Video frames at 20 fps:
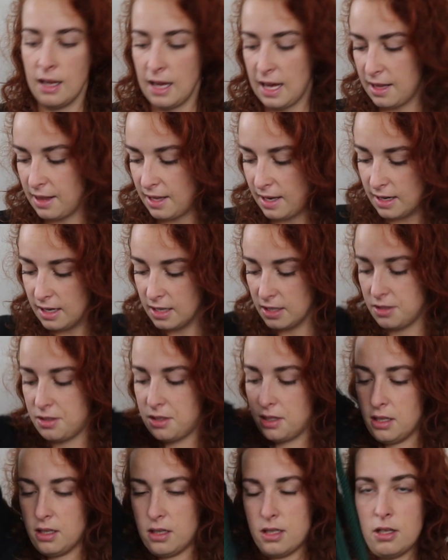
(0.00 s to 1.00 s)
and then
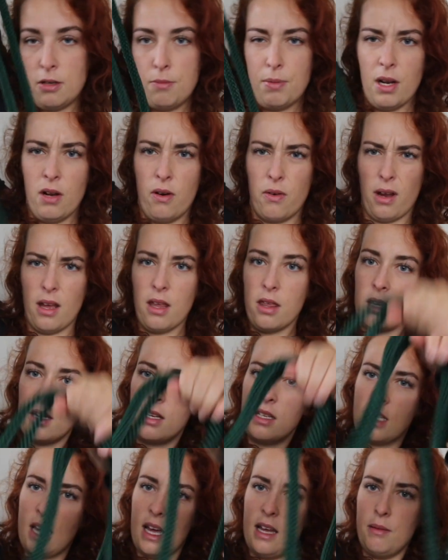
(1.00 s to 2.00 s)
it's super long. I
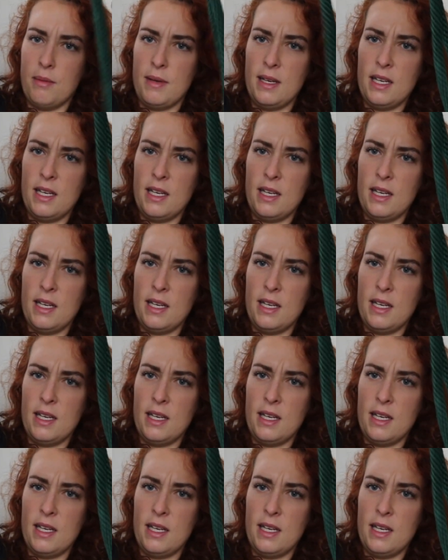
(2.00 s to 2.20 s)
think it's 8